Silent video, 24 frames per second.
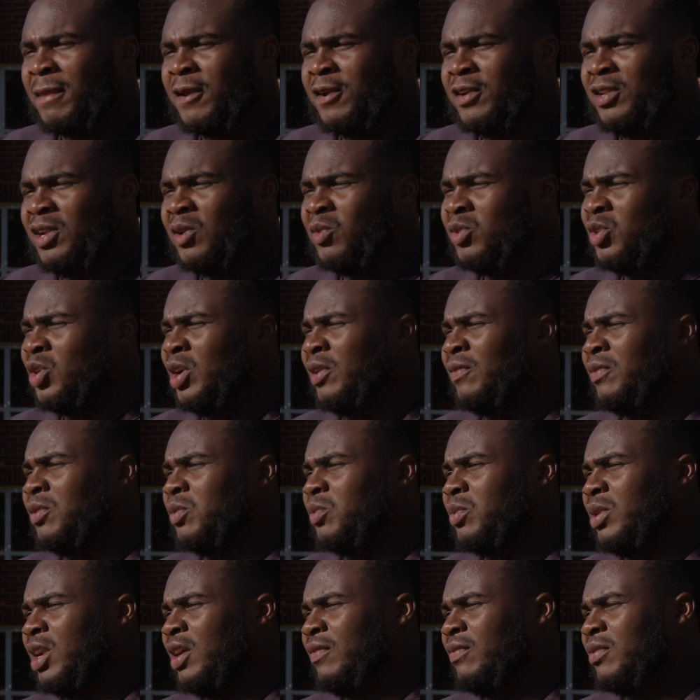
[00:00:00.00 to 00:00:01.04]
you know,
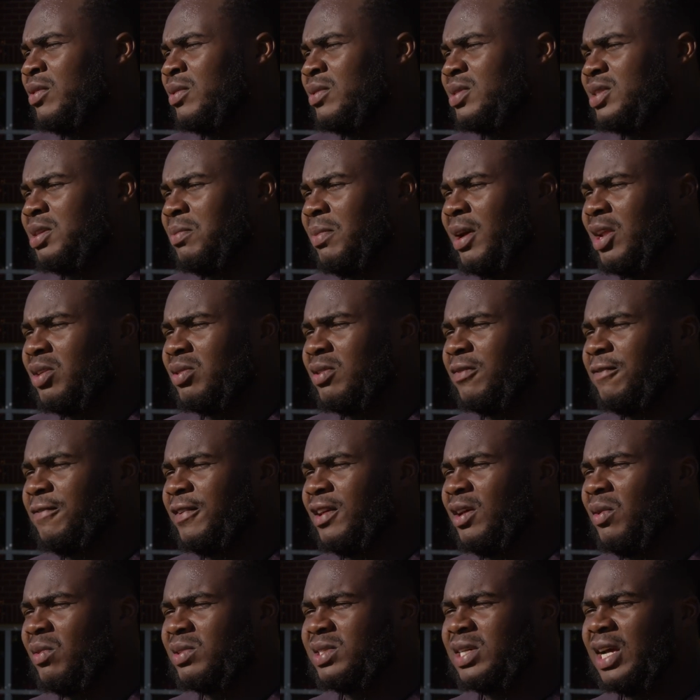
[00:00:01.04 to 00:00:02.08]
whenever somebody on the
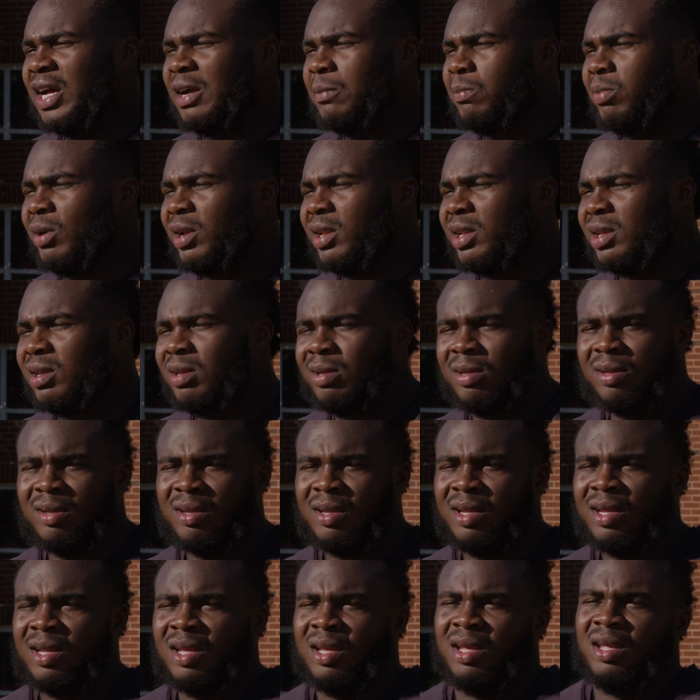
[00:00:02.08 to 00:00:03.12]
field with Tom Brady,
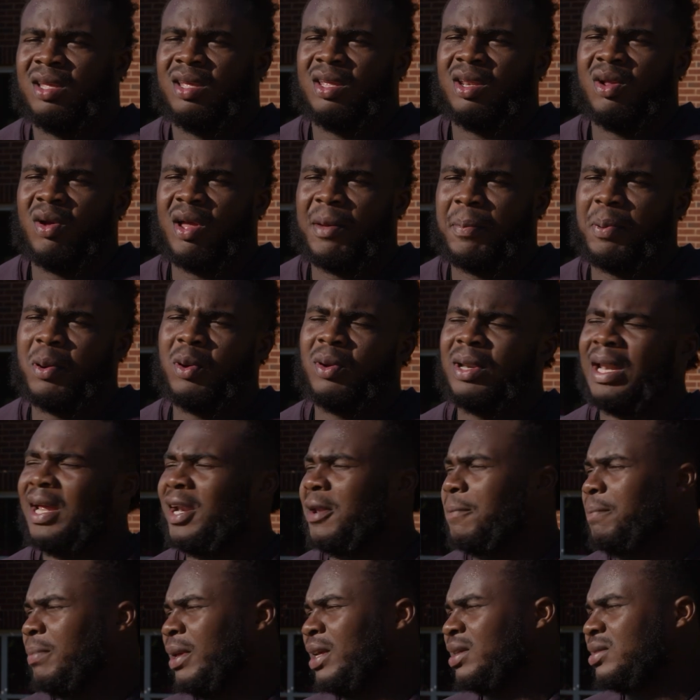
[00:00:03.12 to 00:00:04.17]
you know, it pull out
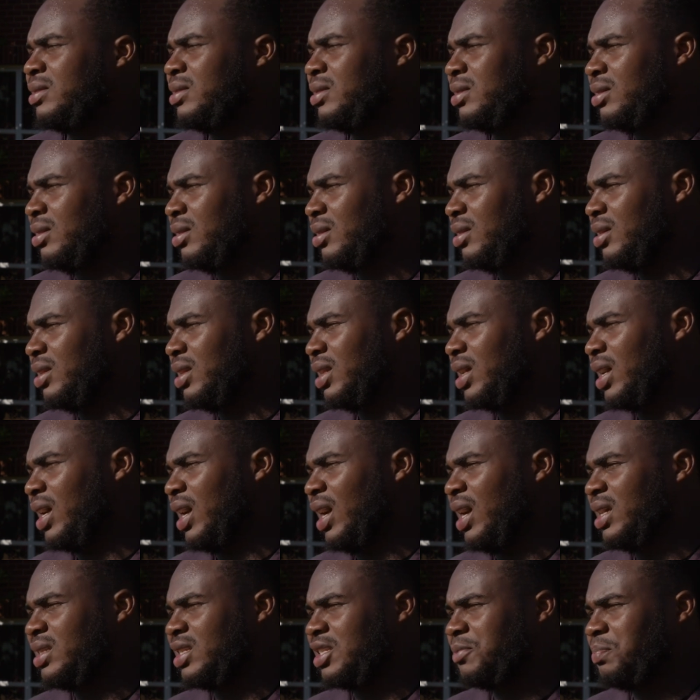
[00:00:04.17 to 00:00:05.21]
the best in the
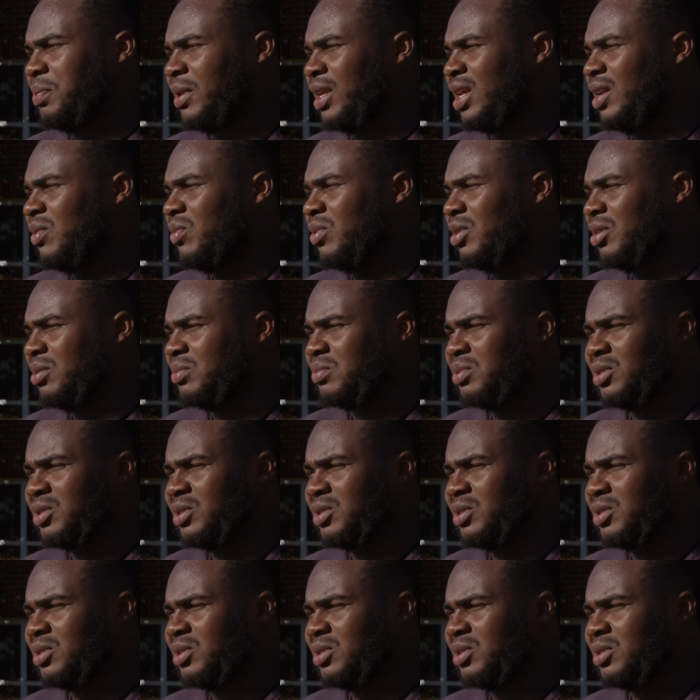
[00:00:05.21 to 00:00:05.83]
guys that's playing with him.